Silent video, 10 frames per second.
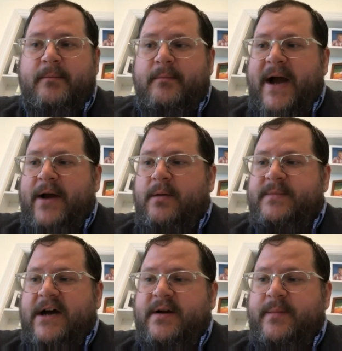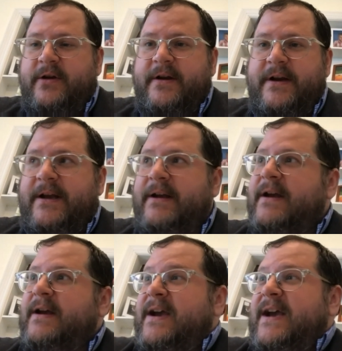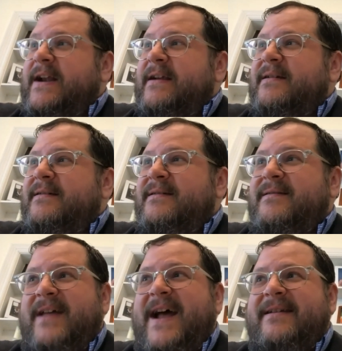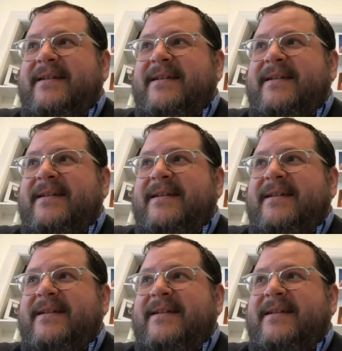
my hometown community. And that,